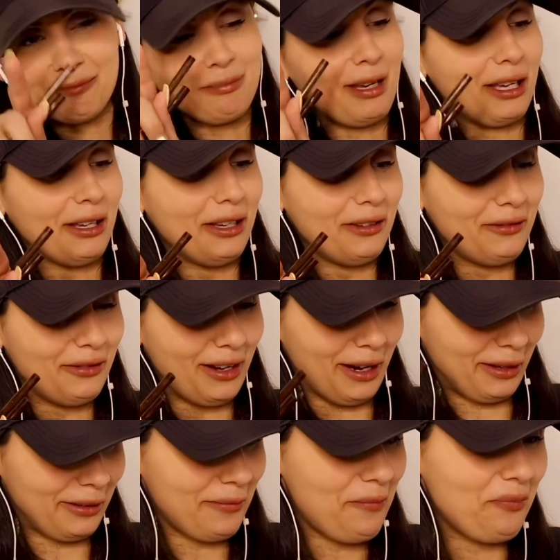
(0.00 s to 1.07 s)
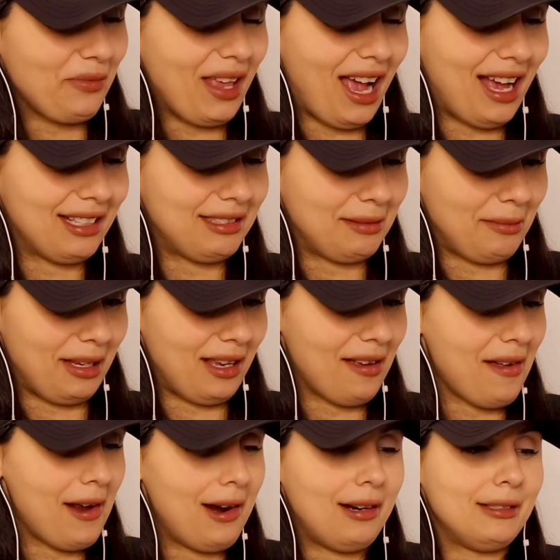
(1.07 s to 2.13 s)
my good friend, asked me,
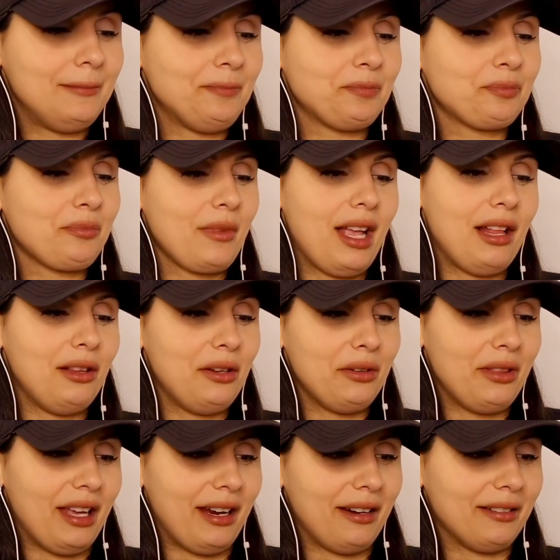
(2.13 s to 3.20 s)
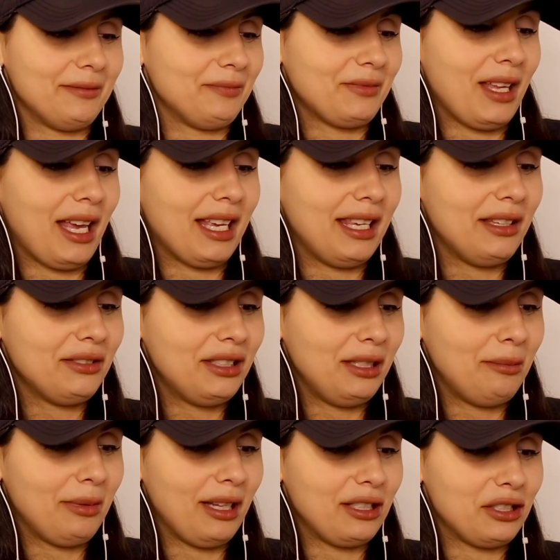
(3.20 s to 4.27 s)
hello there, guilty
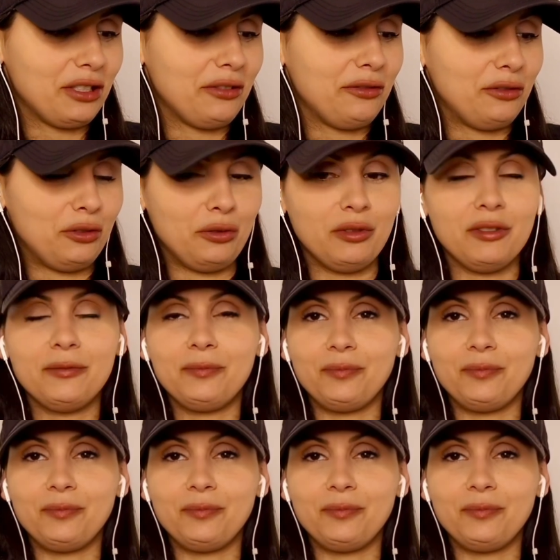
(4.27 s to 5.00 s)
pleasure food.